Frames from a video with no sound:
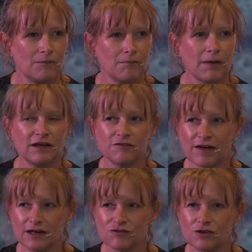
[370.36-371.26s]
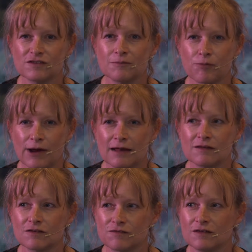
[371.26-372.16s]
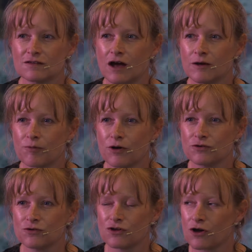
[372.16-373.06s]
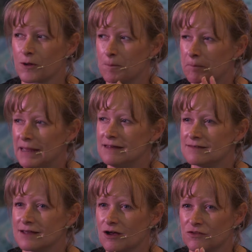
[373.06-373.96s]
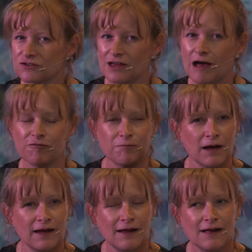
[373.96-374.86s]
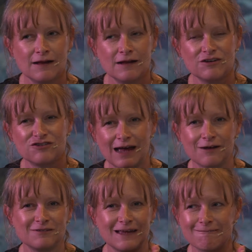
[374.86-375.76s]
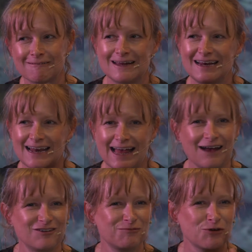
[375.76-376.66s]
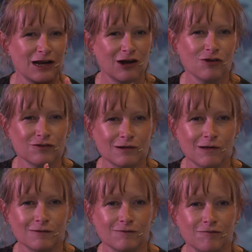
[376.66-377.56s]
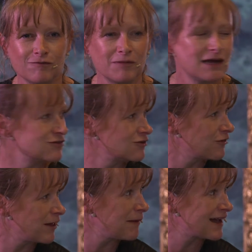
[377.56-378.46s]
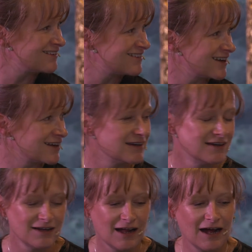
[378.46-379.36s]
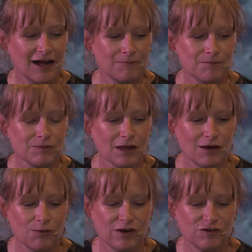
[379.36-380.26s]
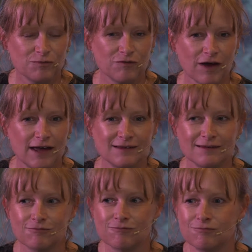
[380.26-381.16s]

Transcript: Manufacturers and brands of these kind of products are competing on the shelf by shouting really loud and putting lots and lots of information on their packaging, which provided